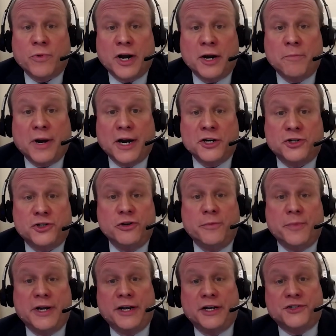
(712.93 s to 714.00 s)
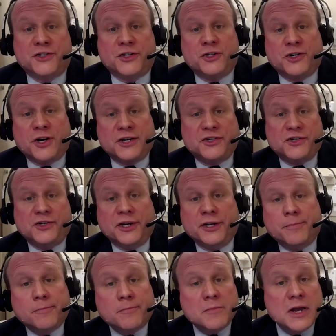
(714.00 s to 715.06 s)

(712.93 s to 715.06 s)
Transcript: Ron Postuma had suggested